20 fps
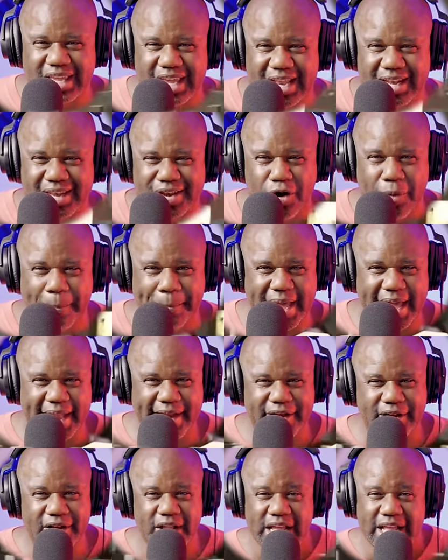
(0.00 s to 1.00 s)
get no
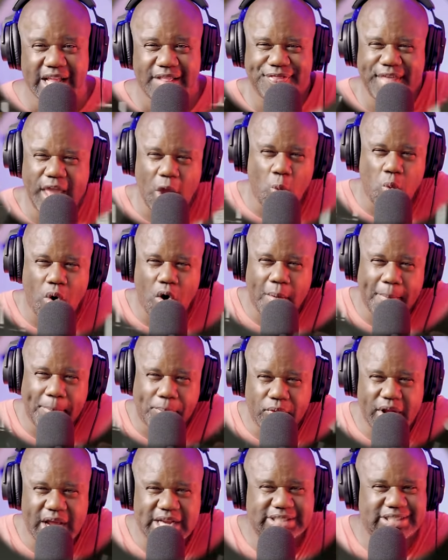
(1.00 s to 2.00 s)
better. They won't
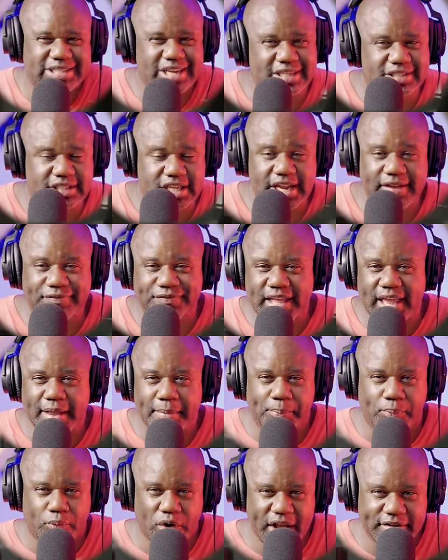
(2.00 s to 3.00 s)
brush their teeth.
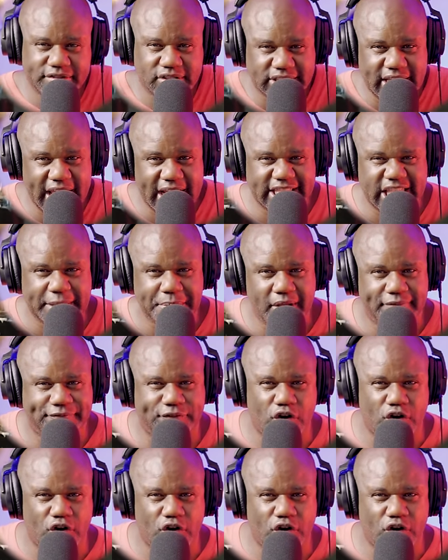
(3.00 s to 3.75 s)
They breath stink. They be